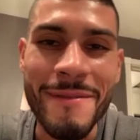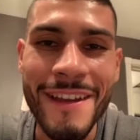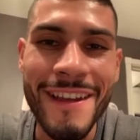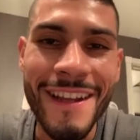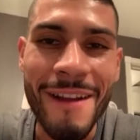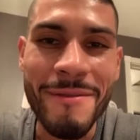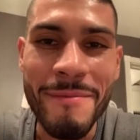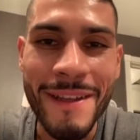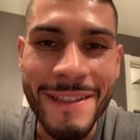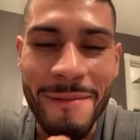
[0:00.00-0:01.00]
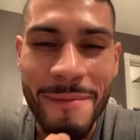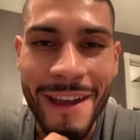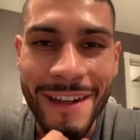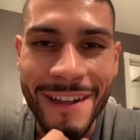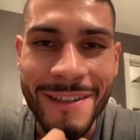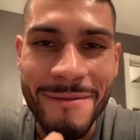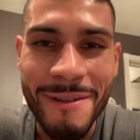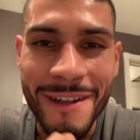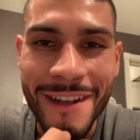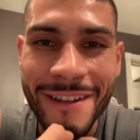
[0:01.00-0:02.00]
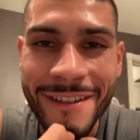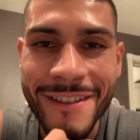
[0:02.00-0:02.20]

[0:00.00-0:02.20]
man. I'm the best at Madden. Come on now.